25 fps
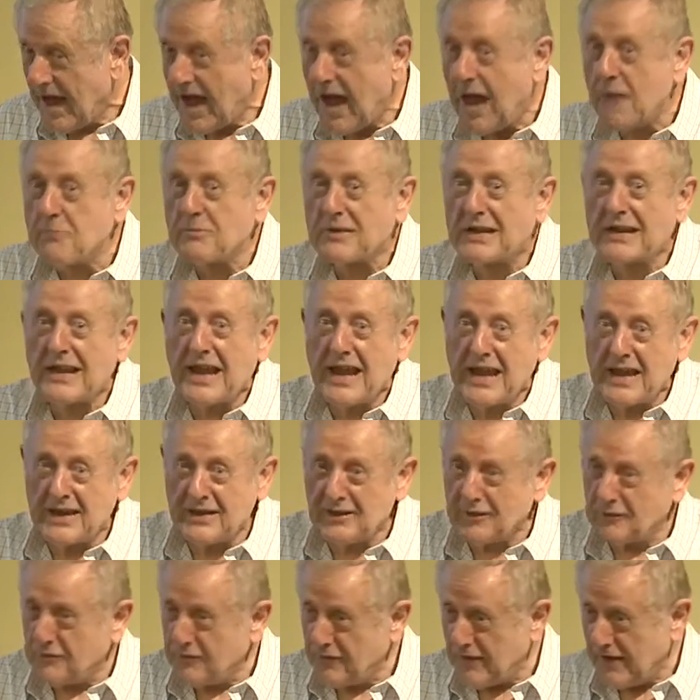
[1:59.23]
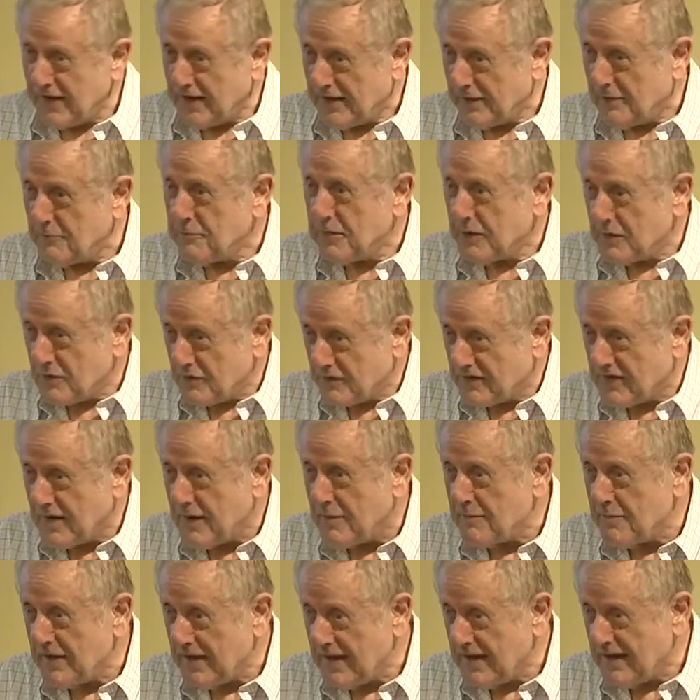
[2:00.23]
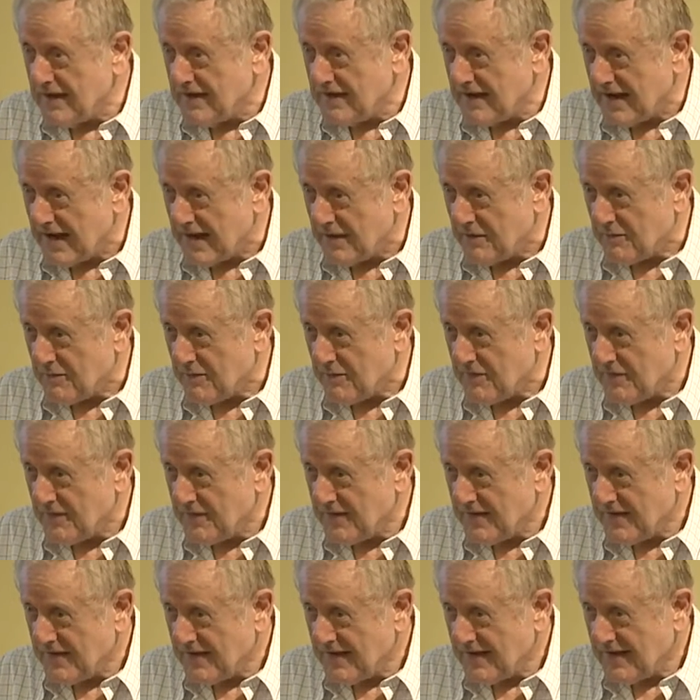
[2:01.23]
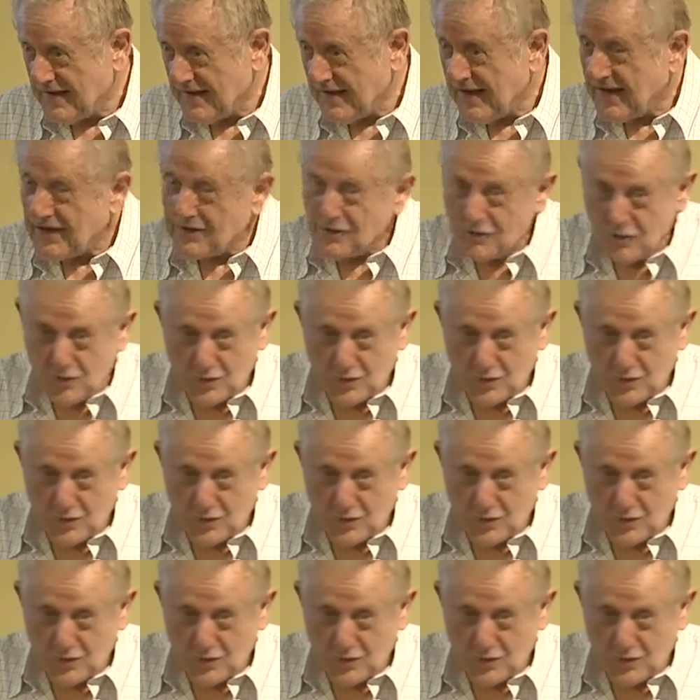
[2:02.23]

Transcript: I'm glad it failed because I'm here now and